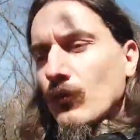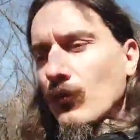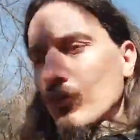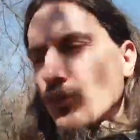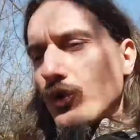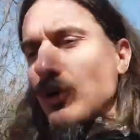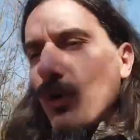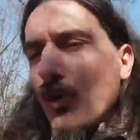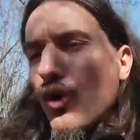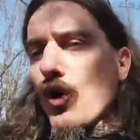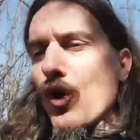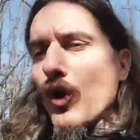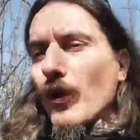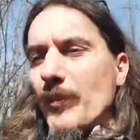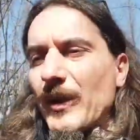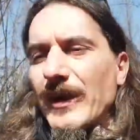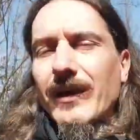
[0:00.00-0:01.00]
We
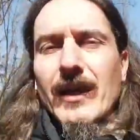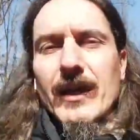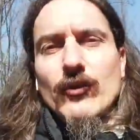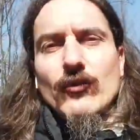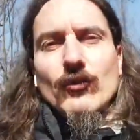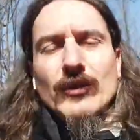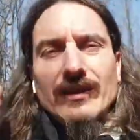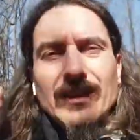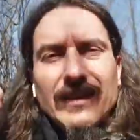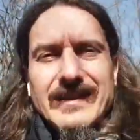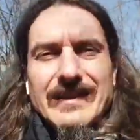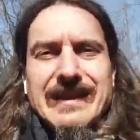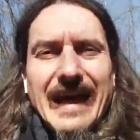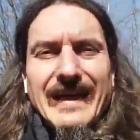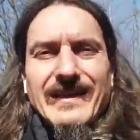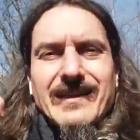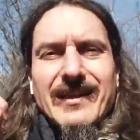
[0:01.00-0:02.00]
all begin with the
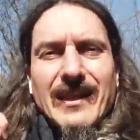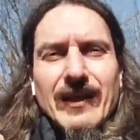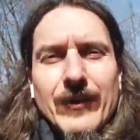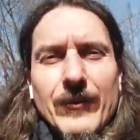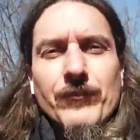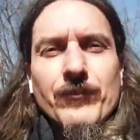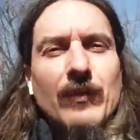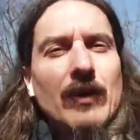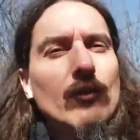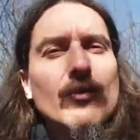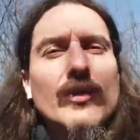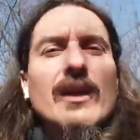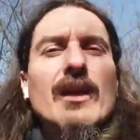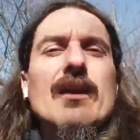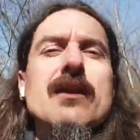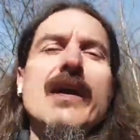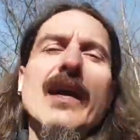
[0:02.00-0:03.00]
debt we
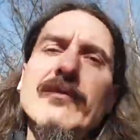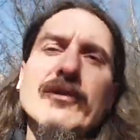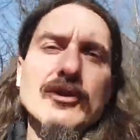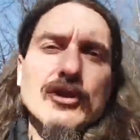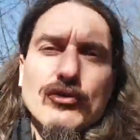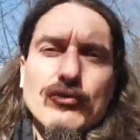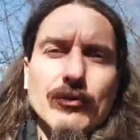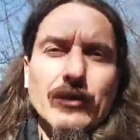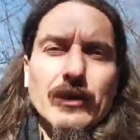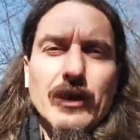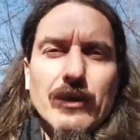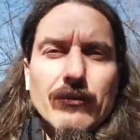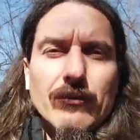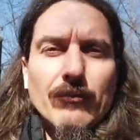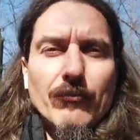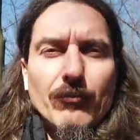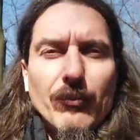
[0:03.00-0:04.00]
can never truly
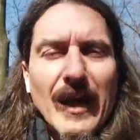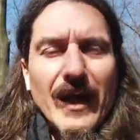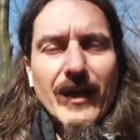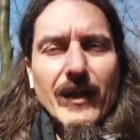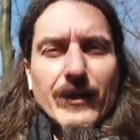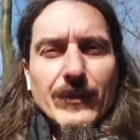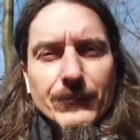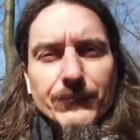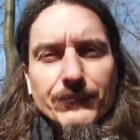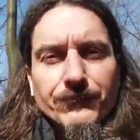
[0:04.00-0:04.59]
pay.